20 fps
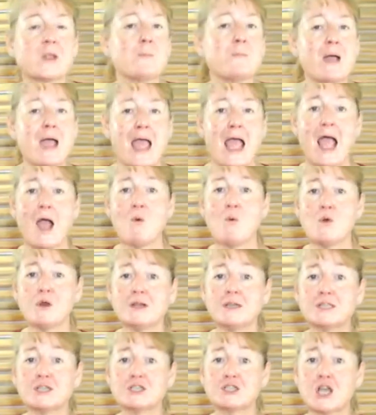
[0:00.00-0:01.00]
but I
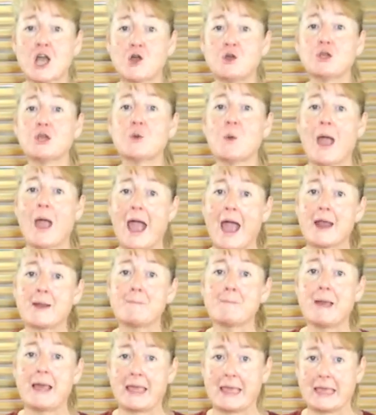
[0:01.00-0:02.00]
wanted to show you how
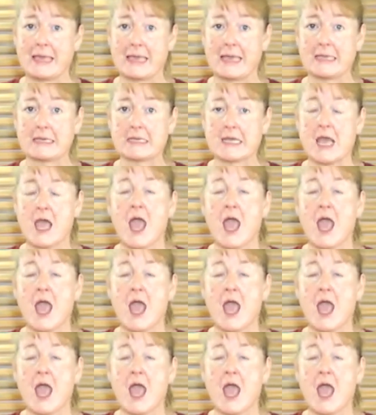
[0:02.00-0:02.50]
to make it.